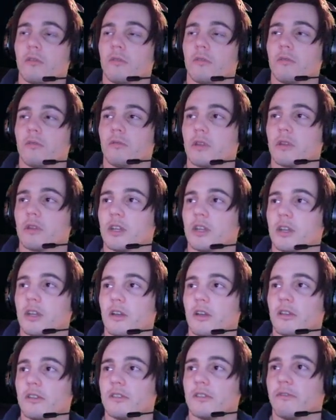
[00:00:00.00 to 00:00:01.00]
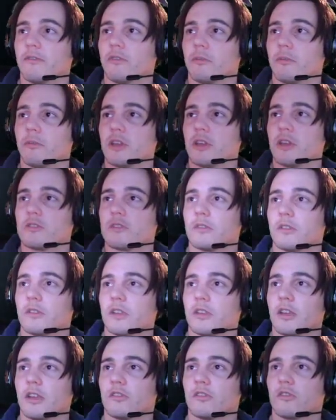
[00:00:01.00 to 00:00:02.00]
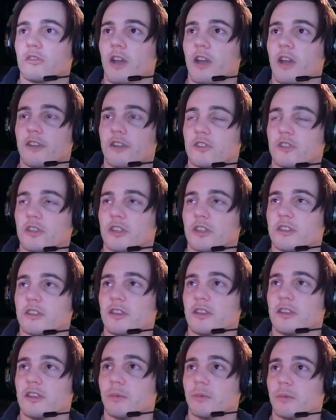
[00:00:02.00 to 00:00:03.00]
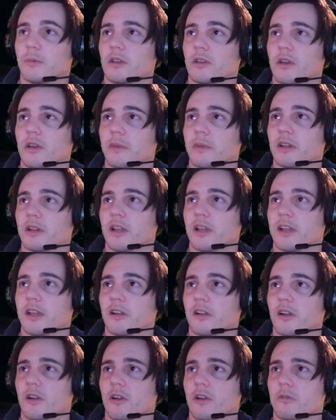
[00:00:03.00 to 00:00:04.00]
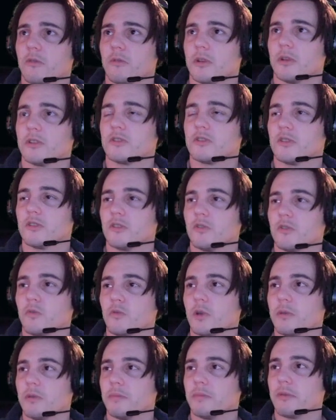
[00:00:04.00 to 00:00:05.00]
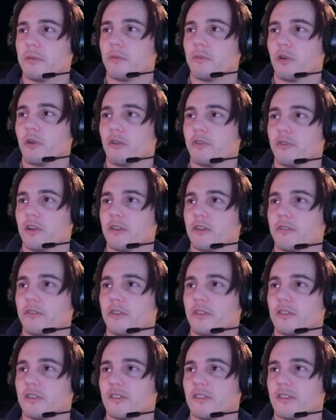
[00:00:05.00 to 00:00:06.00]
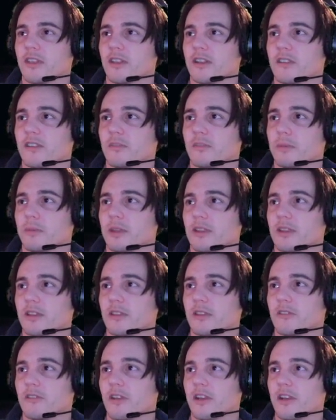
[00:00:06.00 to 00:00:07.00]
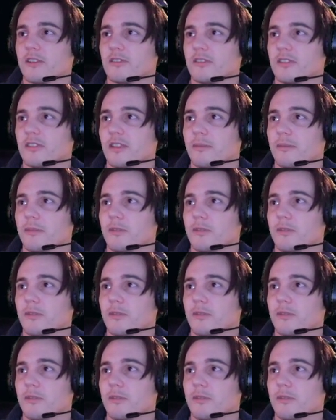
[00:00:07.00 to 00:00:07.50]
We're getting all this information so the extraction team can come in later, which would be more fun if it just let us be the extraction team.